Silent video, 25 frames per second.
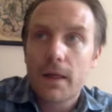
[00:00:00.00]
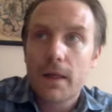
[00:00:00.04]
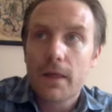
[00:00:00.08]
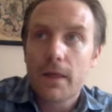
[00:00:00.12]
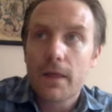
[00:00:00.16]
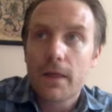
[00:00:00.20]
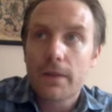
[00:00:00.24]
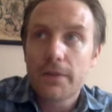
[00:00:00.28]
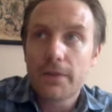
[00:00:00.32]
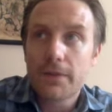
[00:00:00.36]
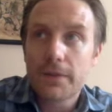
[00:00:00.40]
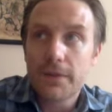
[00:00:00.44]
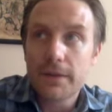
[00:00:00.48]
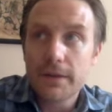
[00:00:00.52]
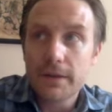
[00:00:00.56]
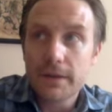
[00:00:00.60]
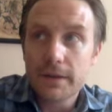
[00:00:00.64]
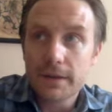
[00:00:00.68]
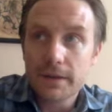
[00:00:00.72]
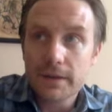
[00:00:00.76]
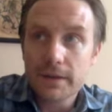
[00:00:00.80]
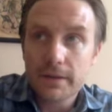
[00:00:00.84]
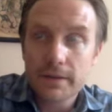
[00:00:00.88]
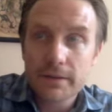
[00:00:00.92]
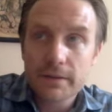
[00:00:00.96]

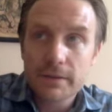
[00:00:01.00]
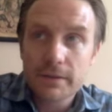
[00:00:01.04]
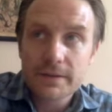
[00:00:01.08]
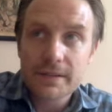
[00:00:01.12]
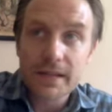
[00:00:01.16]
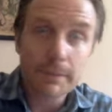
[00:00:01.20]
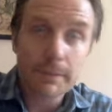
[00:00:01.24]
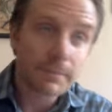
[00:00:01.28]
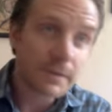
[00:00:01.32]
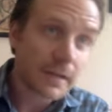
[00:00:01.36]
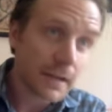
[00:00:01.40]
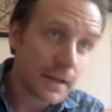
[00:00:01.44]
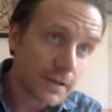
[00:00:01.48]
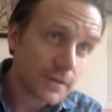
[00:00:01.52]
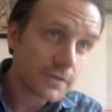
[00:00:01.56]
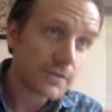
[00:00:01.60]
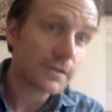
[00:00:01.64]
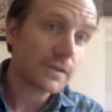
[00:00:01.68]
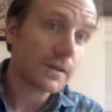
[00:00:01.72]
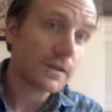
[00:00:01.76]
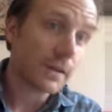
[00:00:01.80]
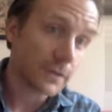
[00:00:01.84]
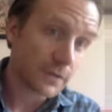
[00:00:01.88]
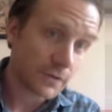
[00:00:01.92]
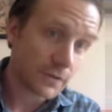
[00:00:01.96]
the
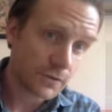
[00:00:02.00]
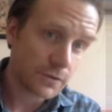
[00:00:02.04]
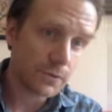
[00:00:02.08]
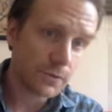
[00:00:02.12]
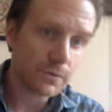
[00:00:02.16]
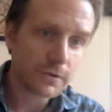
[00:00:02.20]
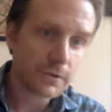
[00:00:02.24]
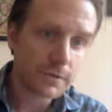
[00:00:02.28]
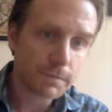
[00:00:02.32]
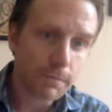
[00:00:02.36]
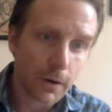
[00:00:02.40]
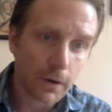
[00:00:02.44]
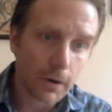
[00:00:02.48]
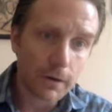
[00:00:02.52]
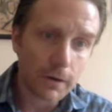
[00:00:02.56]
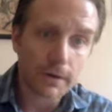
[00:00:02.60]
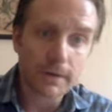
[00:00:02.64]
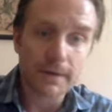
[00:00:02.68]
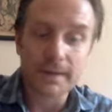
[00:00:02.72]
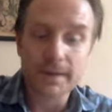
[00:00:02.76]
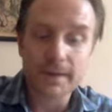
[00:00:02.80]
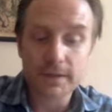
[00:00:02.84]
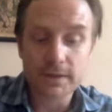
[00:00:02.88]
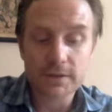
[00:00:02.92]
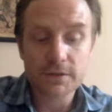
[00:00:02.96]
temptation on the student's part
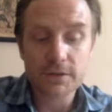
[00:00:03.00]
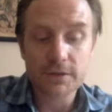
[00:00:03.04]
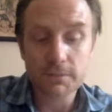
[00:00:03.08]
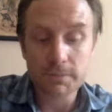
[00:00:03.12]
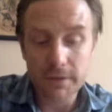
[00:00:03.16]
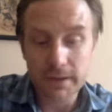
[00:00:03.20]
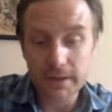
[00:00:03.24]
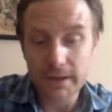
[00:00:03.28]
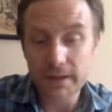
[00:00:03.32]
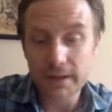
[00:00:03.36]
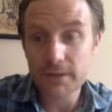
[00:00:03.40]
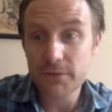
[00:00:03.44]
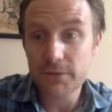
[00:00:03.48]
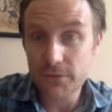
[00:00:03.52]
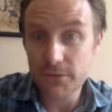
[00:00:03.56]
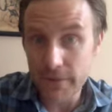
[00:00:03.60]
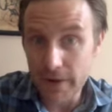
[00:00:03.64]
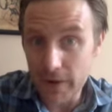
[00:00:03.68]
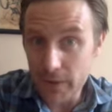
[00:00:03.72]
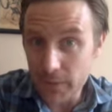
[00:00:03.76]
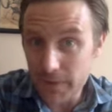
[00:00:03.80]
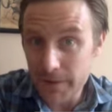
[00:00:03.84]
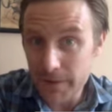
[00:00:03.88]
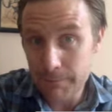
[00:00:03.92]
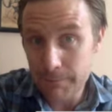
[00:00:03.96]
is to be
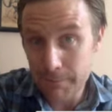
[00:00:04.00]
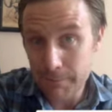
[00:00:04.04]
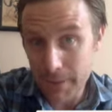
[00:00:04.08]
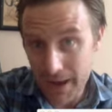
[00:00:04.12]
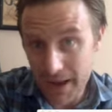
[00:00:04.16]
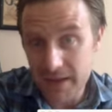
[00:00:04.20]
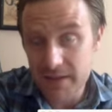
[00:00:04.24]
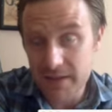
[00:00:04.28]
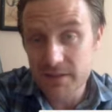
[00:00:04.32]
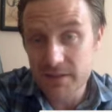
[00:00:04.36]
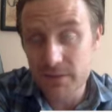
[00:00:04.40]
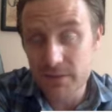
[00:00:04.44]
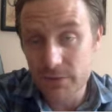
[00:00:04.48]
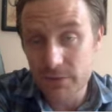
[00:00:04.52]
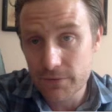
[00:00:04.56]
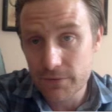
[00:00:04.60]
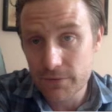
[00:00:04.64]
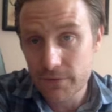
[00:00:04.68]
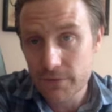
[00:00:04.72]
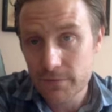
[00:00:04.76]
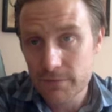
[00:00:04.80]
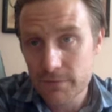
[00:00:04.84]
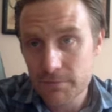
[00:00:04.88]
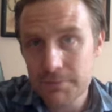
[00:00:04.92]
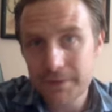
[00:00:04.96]
very passive
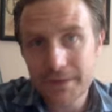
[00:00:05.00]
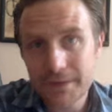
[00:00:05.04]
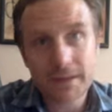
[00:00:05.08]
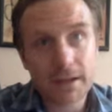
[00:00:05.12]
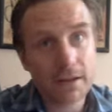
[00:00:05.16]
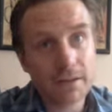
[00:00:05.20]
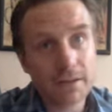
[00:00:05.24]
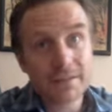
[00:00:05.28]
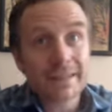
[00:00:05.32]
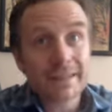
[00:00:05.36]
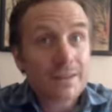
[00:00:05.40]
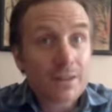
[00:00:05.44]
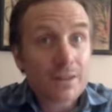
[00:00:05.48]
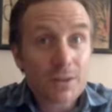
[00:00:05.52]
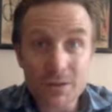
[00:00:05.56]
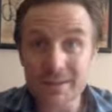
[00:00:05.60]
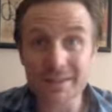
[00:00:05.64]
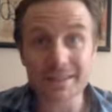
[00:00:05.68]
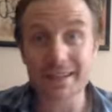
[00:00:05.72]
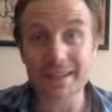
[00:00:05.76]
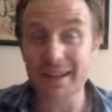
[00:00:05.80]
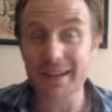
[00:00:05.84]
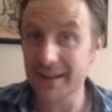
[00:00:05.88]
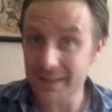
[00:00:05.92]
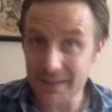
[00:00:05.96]
because it looks
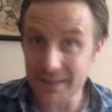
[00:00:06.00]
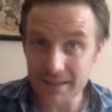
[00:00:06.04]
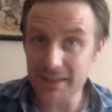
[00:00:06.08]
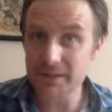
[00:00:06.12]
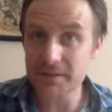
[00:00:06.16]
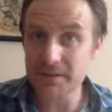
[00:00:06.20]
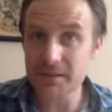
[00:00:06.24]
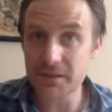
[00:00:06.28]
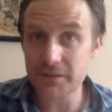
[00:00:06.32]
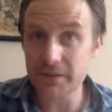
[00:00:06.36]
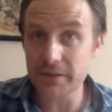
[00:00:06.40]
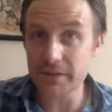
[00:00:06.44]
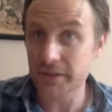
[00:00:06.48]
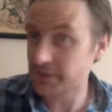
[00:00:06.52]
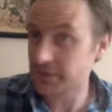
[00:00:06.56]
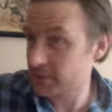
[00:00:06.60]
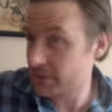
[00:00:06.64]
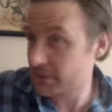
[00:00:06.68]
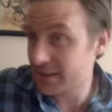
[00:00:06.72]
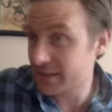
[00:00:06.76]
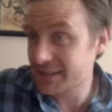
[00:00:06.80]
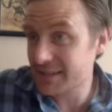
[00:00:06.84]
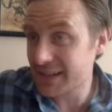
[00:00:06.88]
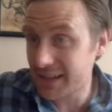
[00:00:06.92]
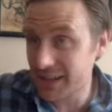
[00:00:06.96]
kind of like TV.
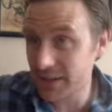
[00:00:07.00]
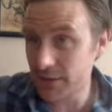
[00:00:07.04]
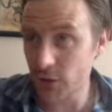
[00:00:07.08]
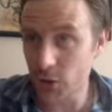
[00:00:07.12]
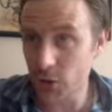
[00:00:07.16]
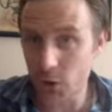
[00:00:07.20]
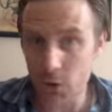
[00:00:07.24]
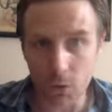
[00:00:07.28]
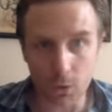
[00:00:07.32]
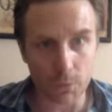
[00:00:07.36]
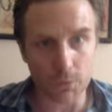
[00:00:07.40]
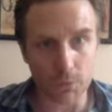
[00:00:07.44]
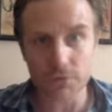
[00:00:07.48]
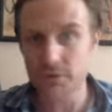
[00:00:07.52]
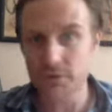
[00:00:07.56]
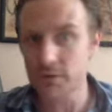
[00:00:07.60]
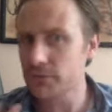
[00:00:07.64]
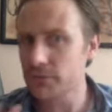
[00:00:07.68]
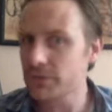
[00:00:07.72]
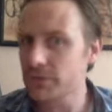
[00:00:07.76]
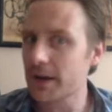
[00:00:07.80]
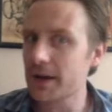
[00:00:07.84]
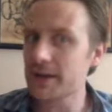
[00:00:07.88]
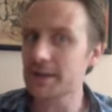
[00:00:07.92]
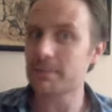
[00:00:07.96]
That's kind of the goal. We're sort of
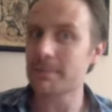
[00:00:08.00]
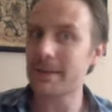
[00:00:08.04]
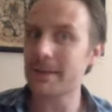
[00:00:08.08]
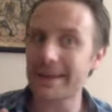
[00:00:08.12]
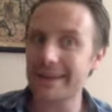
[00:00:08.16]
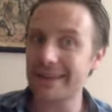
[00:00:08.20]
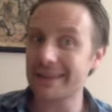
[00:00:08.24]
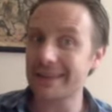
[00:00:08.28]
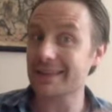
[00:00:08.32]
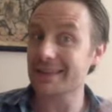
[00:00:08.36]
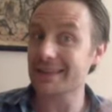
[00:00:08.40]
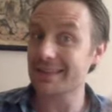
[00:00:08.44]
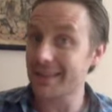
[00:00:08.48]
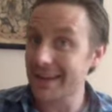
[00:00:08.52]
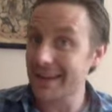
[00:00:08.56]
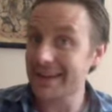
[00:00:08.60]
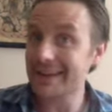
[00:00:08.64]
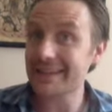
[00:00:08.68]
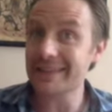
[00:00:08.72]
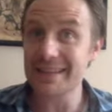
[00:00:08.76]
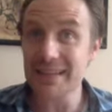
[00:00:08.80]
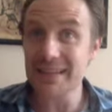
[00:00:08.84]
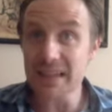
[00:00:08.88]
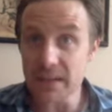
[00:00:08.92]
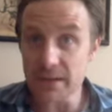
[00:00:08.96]
trying to make it like
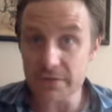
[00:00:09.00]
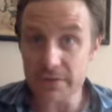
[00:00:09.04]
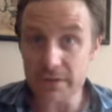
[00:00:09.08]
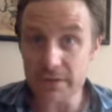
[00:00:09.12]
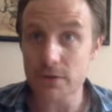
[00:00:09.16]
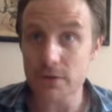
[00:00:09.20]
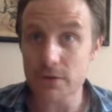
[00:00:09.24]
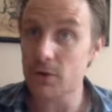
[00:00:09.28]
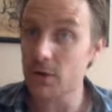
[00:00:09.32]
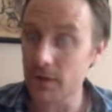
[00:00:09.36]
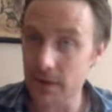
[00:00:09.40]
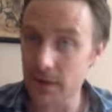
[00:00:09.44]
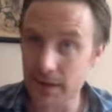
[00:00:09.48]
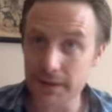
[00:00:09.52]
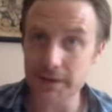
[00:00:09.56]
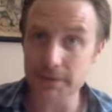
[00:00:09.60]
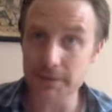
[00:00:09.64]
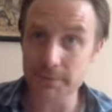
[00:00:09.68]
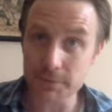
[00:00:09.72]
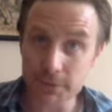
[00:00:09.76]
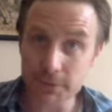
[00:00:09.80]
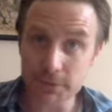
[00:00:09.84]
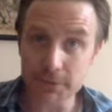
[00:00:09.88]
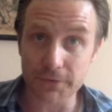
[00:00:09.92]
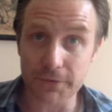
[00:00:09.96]
TV or like a
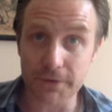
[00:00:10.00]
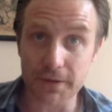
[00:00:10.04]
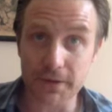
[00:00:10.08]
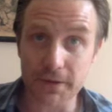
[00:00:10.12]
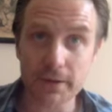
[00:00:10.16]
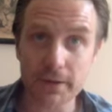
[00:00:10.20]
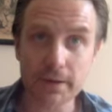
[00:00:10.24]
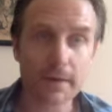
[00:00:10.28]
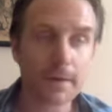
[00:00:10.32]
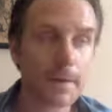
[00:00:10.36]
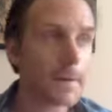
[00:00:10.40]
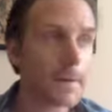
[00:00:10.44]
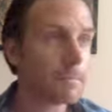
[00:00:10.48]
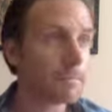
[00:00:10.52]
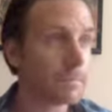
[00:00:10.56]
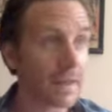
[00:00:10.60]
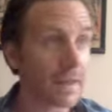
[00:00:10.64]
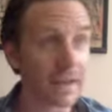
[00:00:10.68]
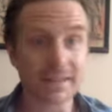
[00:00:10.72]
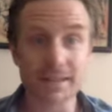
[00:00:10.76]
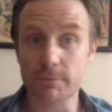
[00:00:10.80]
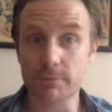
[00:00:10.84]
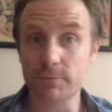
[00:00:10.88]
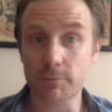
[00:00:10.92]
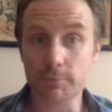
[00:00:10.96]
movie.
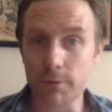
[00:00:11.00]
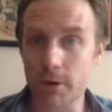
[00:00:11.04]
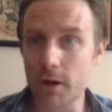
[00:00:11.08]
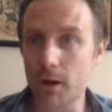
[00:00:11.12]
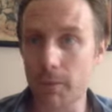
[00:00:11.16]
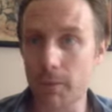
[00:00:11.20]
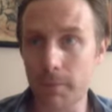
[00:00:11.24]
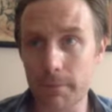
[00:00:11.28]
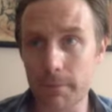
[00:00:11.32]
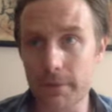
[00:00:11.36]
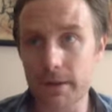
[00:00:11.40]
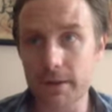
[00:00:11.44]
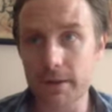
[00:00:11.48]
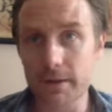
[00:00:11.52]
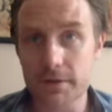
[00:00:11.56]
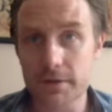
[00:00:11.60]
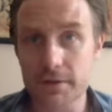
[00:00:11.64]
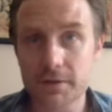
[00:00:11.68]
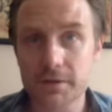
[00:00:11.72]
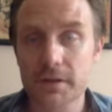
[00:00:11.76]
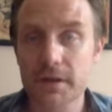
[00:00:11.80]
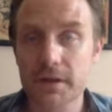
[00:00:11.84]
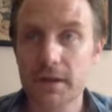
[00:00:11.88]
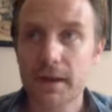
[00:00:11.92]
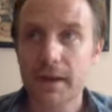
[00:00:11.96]
Except the problem
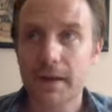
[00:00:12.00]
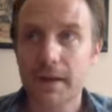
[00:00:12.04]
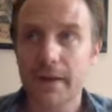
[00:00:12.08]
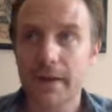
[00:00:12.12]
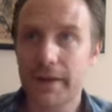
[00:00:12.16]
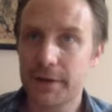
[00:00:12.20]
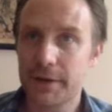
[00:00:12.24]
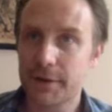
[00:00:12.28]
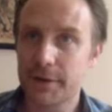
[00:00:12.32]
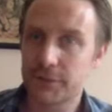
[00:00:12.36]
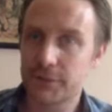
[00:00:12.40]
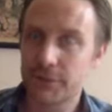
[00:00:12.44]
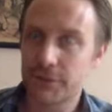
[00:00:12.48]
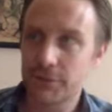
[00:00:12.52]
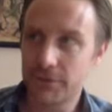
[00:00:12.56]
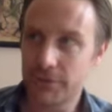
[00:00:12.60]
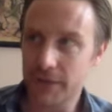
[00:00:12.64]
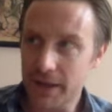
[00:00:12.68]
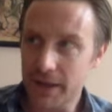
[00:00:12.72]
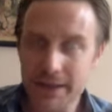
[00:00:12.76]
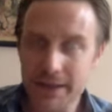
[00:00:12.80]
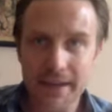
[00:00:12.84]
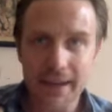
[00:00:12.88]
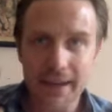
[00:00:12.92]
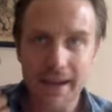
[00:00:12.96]
is, if
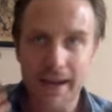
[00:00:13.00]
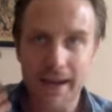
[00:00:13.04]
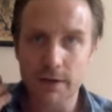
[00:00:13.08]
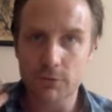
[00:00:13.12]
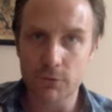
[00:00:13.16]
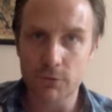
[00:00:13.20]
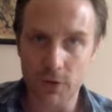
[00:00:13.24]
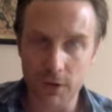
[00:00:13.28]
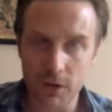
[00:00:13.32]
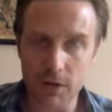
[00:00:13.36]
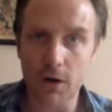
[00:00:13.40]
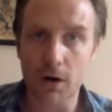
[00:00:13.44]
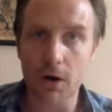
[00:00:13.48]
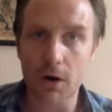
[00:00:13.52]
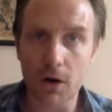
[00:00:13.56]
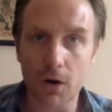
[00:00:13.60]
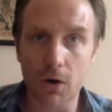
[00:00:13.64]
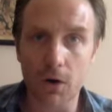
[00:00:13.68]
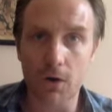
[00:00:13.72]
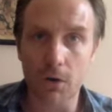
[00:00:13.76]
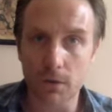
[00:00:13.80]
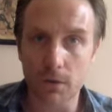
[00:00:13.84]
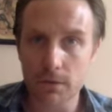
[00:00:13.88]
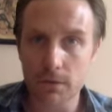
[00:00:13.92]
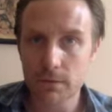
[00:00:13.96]
they can't
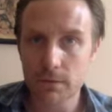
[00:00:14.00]
recall